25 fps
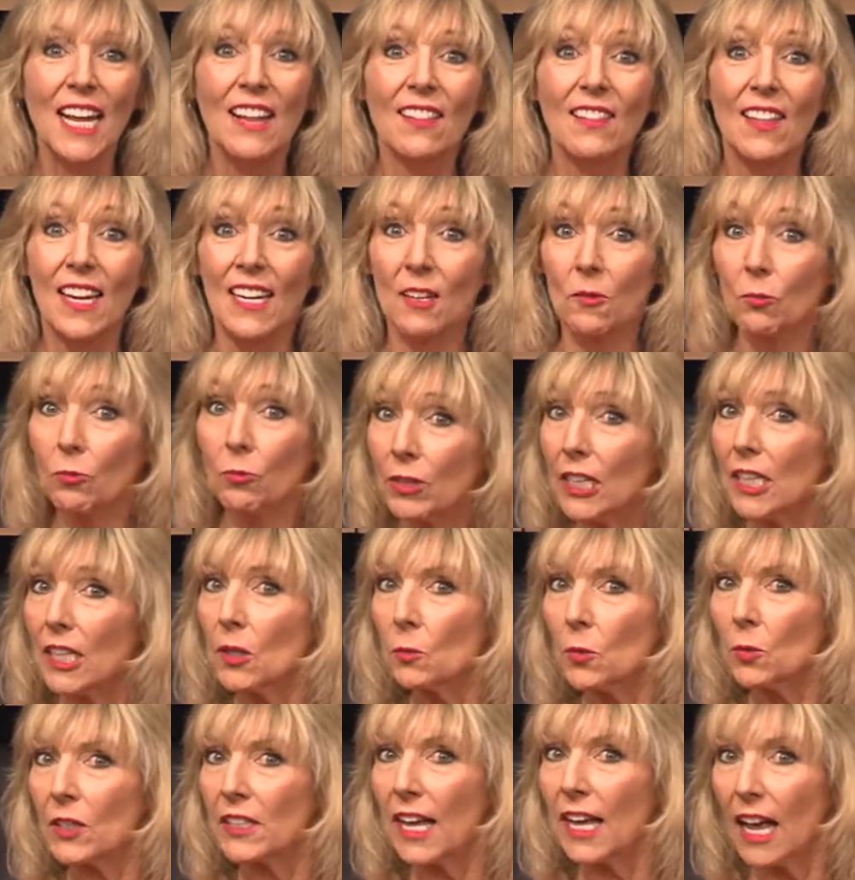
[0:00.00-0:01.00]
that it really
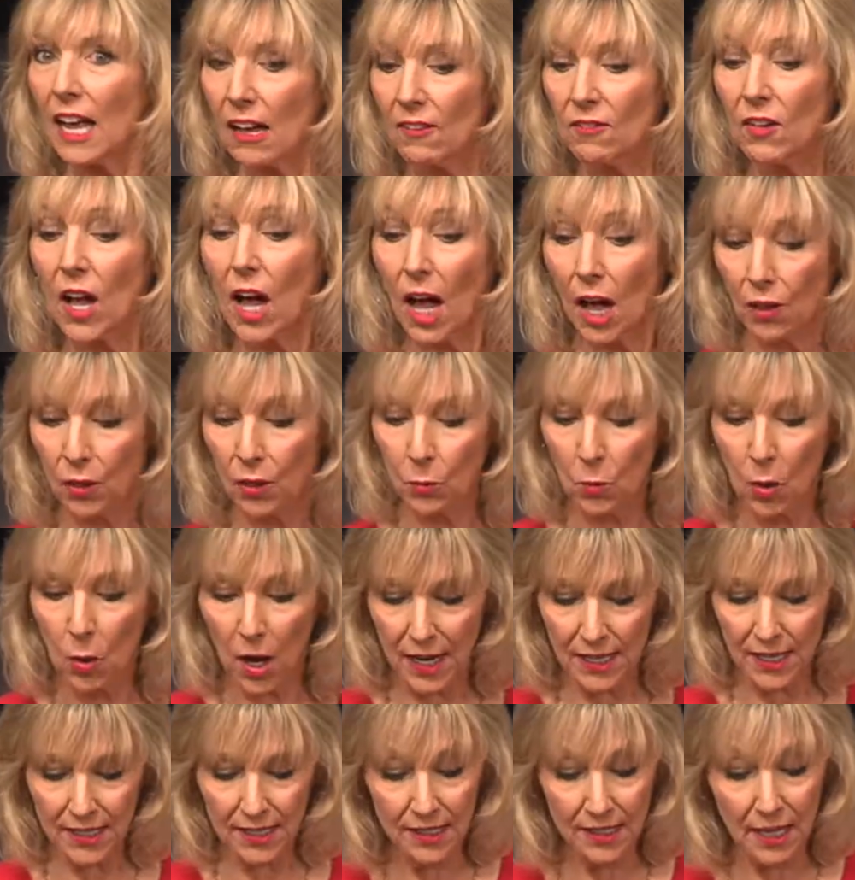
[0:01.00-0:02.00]
wouldn't have
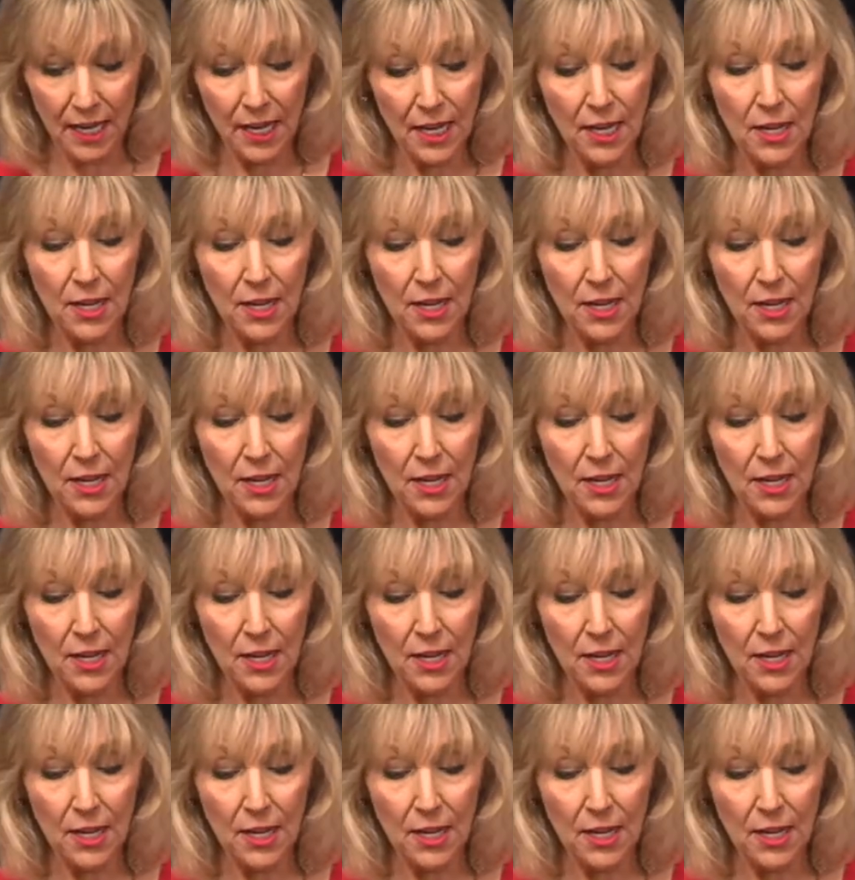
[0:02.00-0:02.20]
otherwise.